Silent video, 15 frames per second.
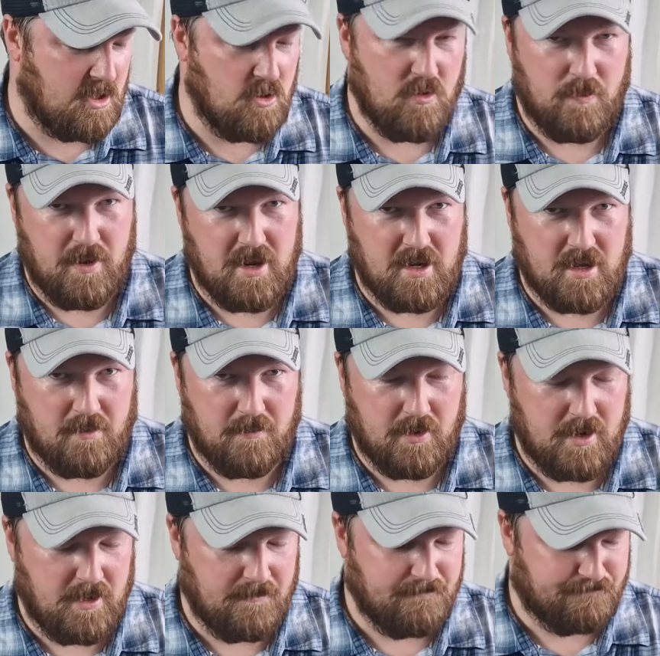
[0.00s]
European
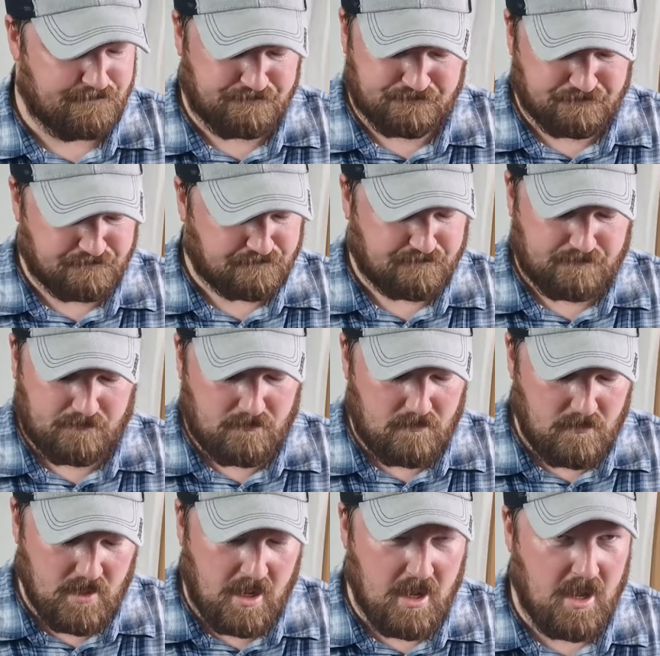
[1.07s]
company,
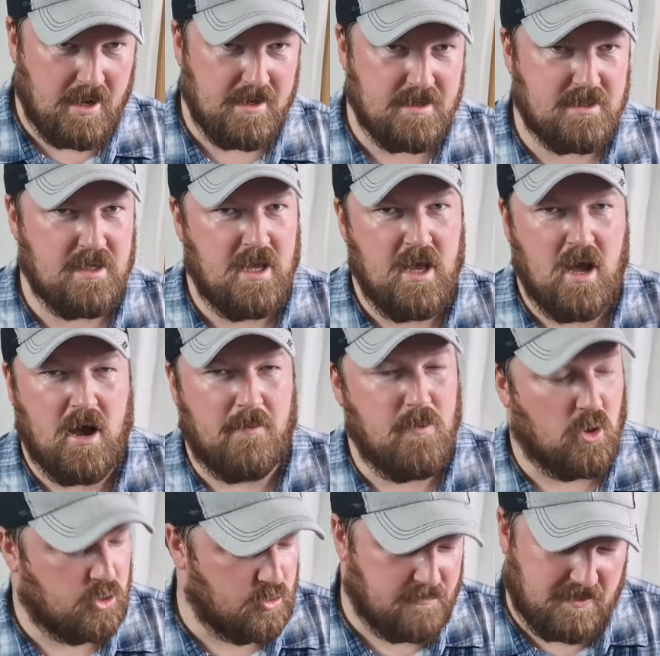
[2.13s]
and I'm
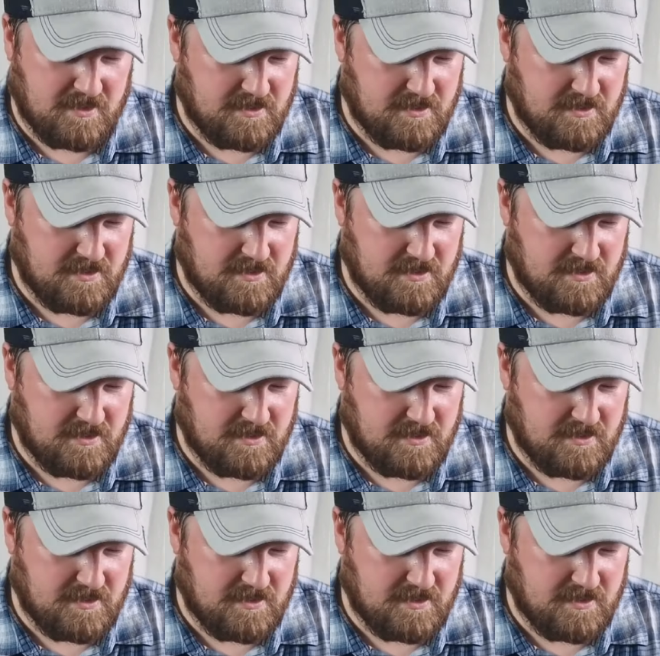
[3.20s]
not sure if they're